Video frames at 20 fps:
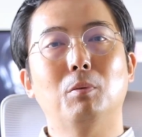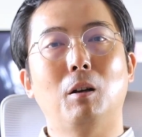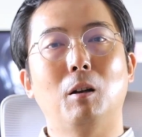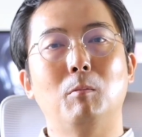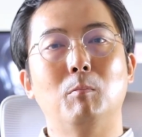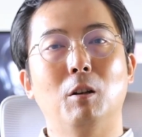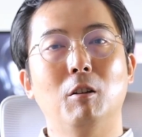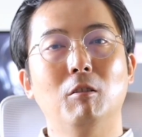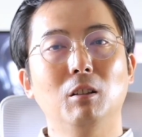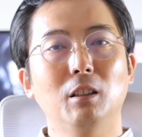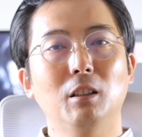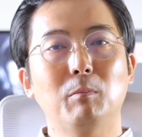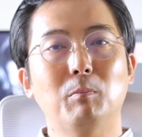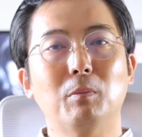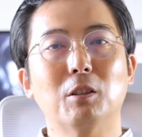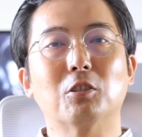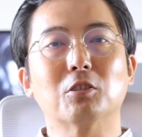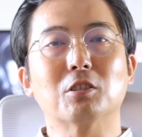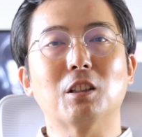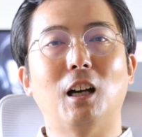primarily
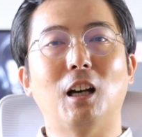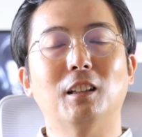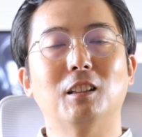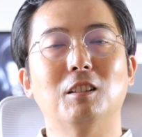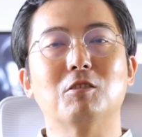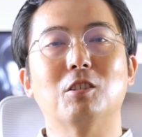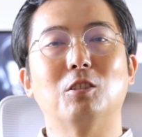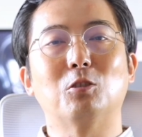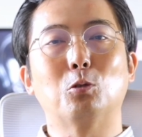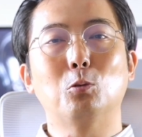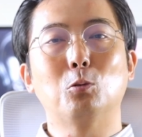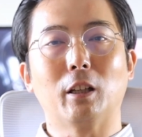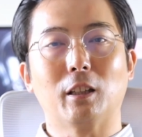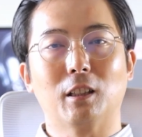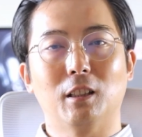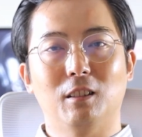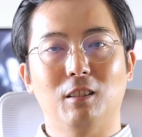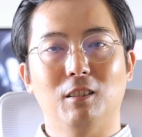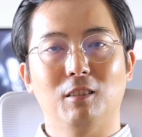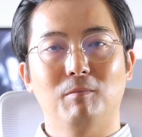because others are
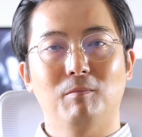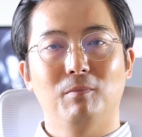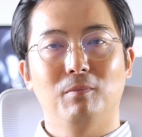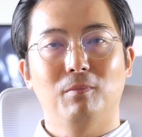doing it.